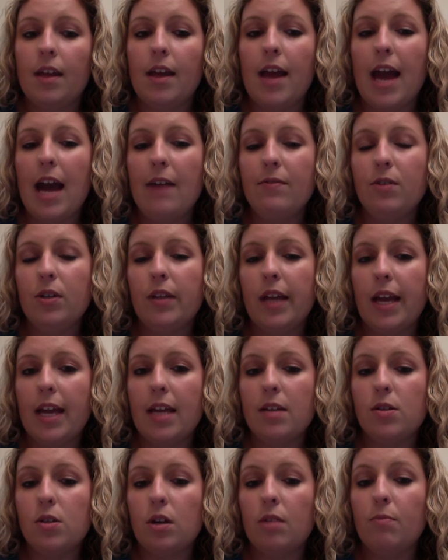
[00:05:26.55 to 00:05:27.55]
After the
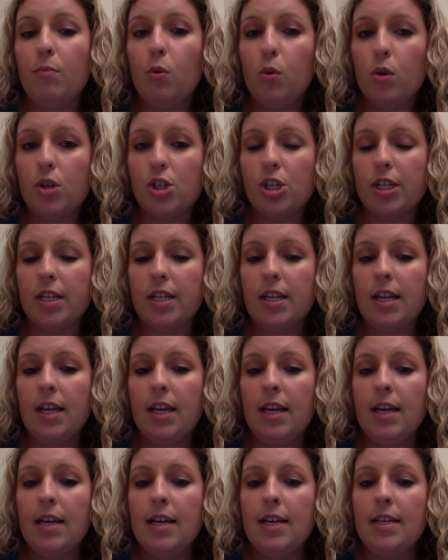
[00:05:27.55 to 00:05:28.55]
hands-on portion,
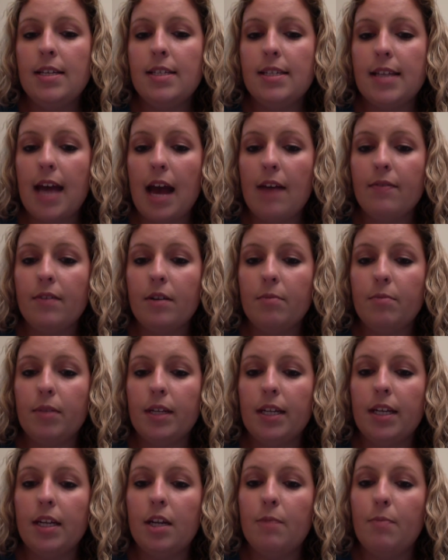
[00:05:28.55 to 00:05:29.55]
staff
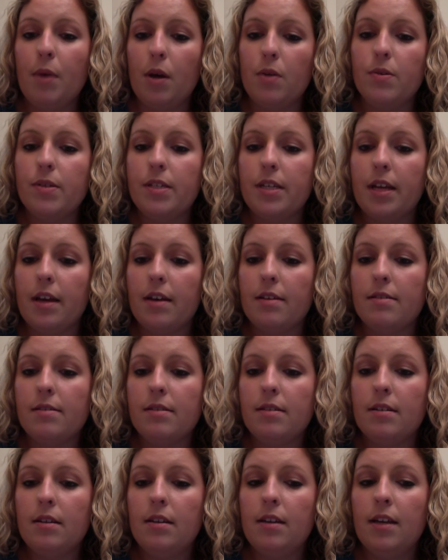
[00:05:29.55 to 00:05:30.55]
completed a
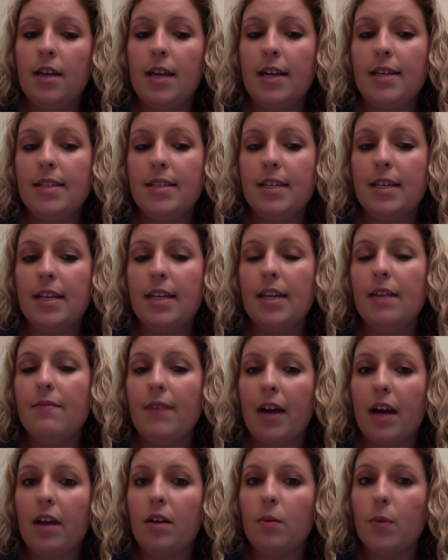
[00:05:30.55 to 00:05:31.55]
post-test and did an
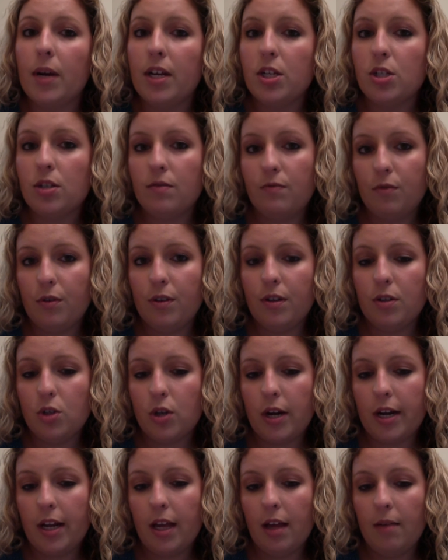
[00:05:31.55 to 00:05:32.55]
evaluation for the
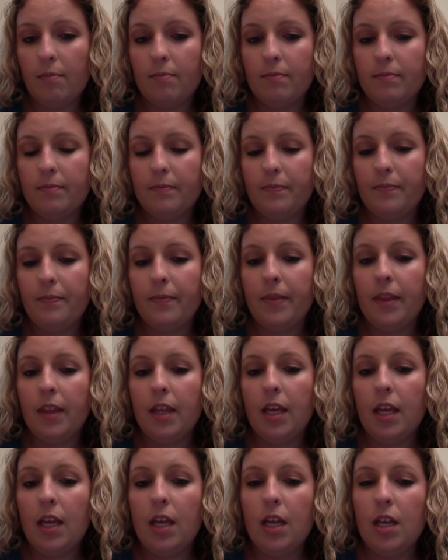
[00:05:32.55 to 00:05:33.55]
training.
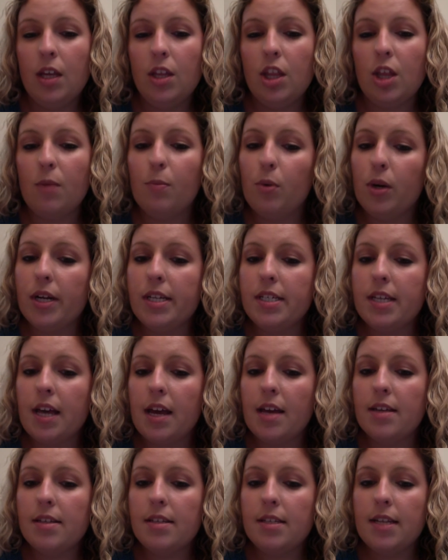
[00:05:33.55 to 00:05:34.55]
The
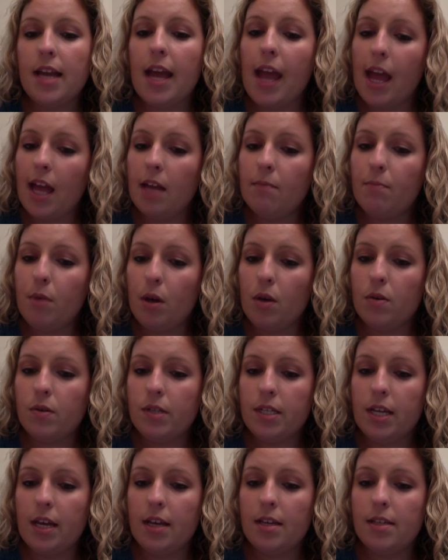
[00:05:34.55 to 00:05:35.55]
pre-test and
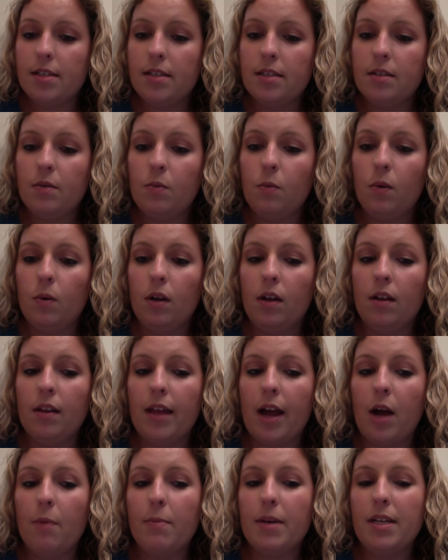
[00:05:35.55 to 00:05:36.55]
post-test will
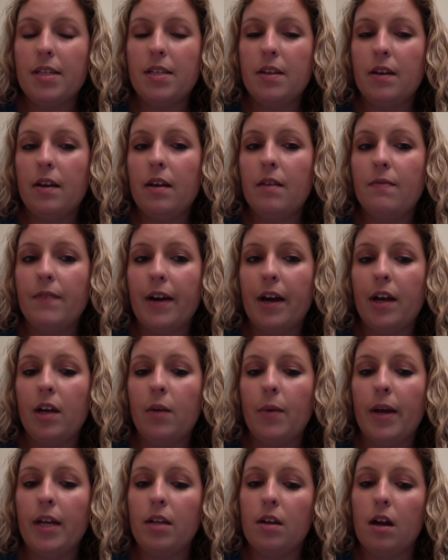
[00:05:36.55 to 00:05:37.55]
allow me to
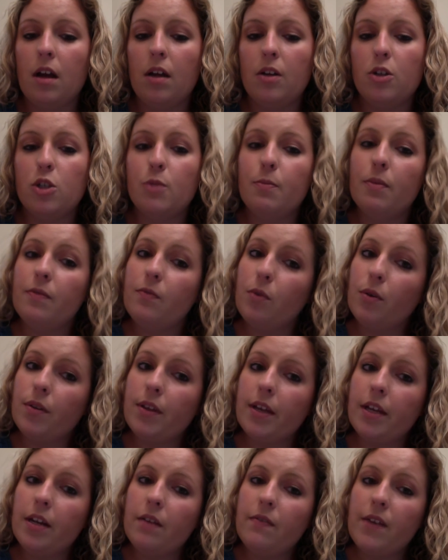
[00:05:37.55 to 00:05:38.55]
evaluate knowledge before
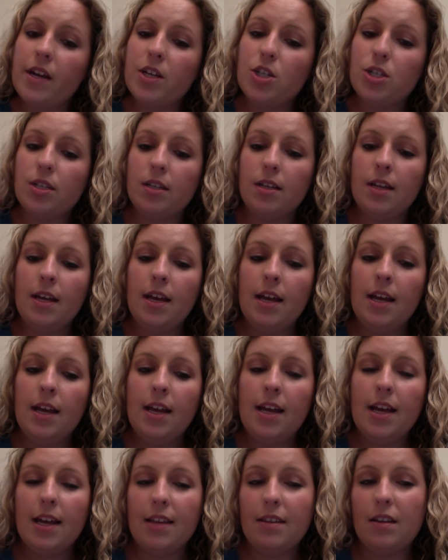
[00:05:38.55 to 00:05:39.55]
the innovation
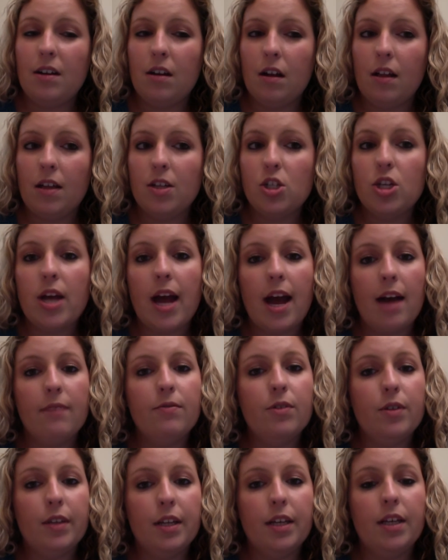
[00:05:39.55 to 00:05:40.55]
and the knowledge
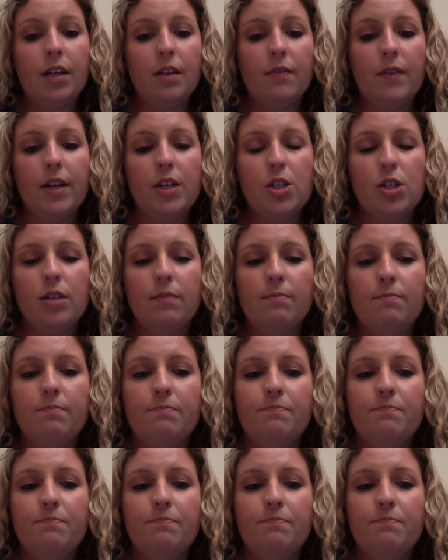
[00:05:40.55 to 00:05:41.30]
after the innovation.